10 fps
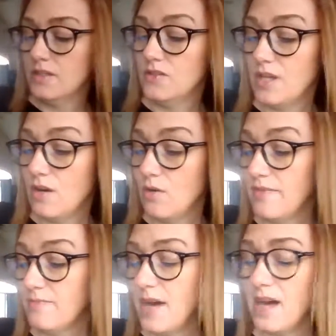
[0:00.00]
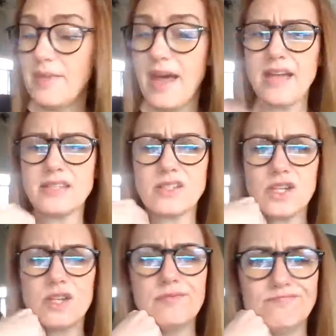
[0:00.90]
So if mom asks
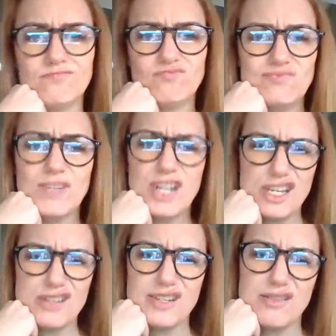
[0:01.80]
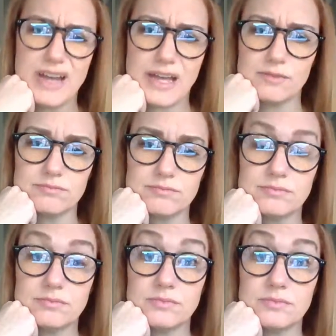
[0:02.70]
you, what are you doing?
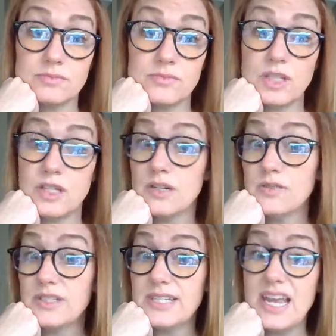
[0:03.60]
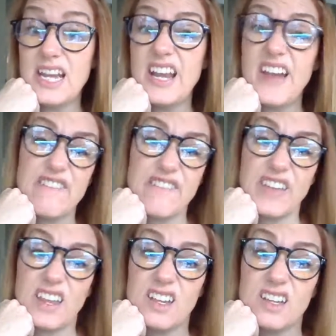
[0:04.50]
You don't say
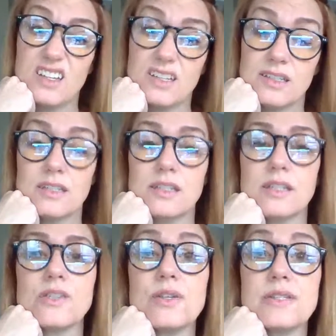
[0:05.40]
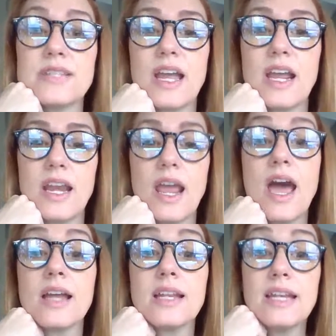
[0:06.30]
nothing. You say
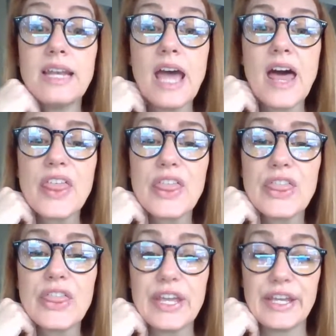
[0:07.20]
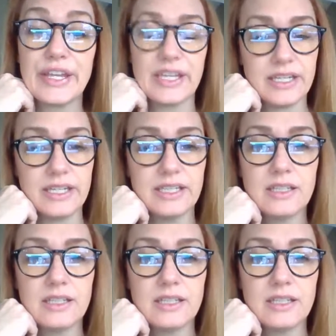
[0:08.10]
nothing.